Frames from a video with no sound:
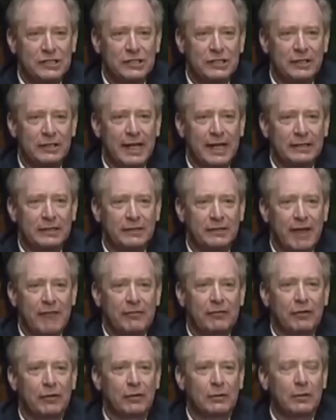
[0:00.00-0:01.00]
collective
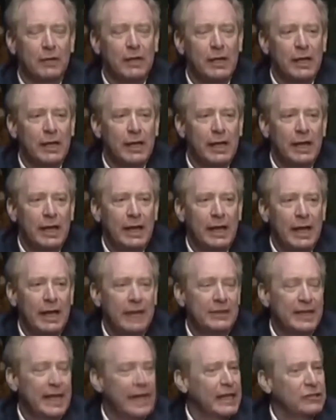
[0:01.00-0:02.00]
effort?
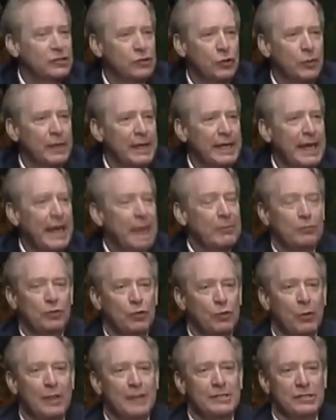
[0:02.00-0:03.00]
And the answer we came
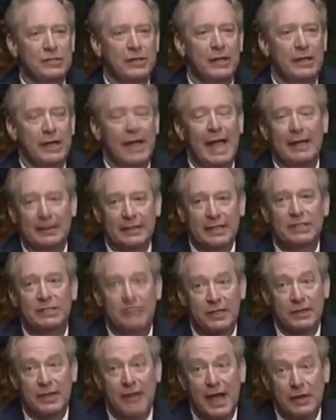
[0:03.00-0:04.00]
to was at
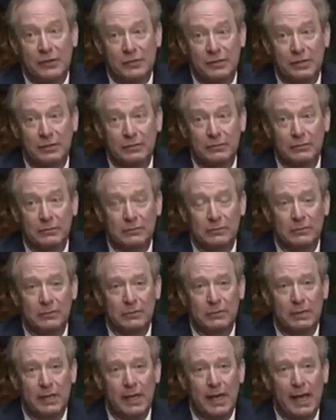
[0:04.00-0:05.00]
least 1,000.
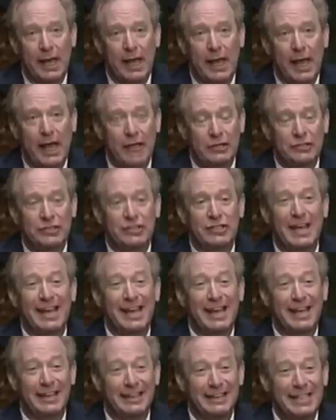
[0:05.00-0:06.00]
I should
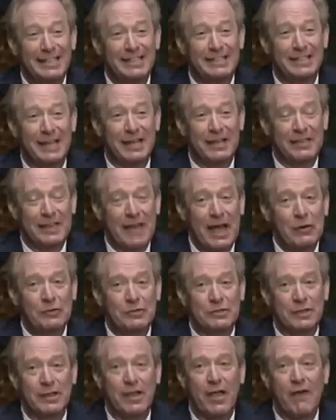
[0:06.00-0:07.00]
say at least
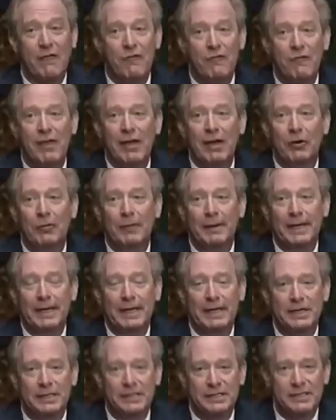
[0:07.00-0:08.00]
1,000
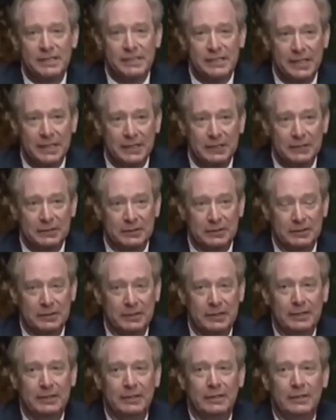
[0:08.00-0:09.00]
very
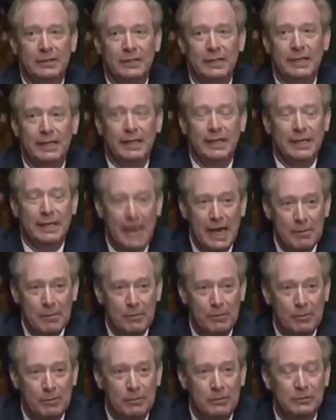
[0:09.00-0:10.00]
skilled,
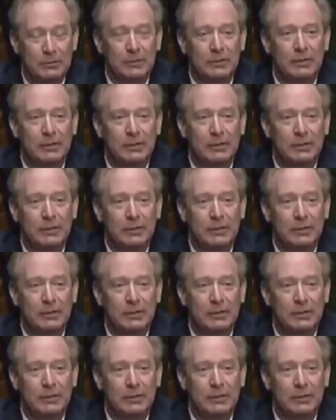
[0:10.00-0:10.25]
capable